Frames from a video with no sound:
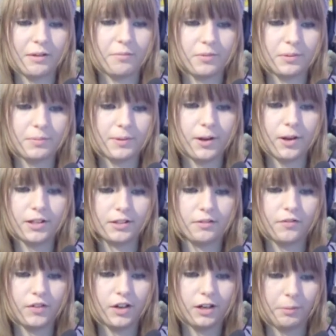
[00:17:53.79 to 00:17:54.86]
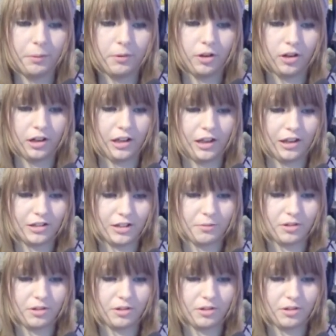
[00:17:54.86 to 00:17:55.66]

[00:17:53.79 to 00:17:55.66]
And we've cooked some food, but we're not gonna eat it.